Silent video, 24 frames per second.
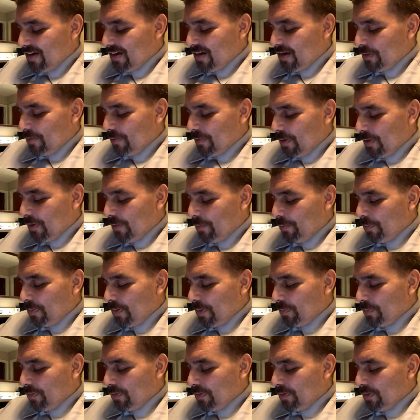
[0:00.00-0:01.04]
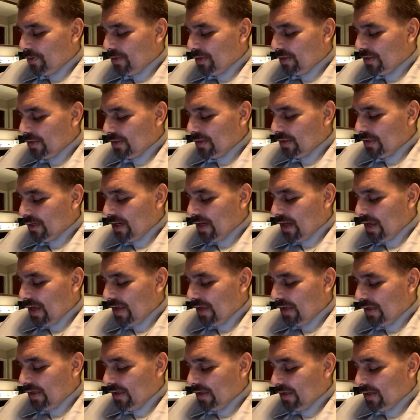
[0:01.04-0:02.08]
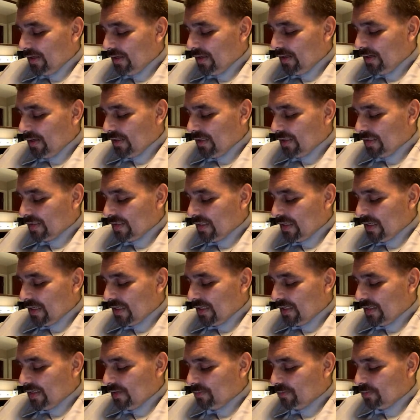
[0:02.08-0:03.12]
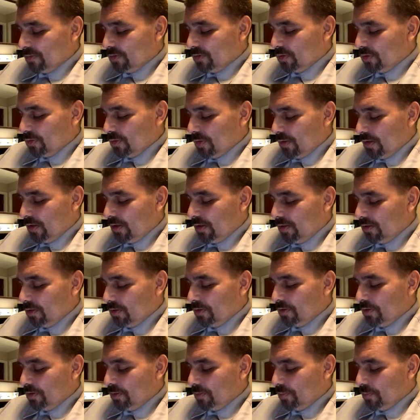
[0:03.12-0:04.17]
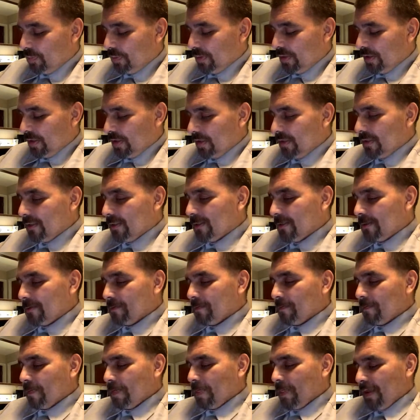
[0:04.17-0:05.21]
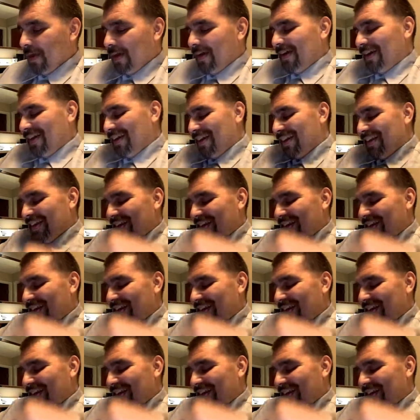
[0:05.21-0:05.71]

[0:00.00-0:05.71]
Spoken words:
Come on, people, hit the like. Let's get him to 100, please. Yeah,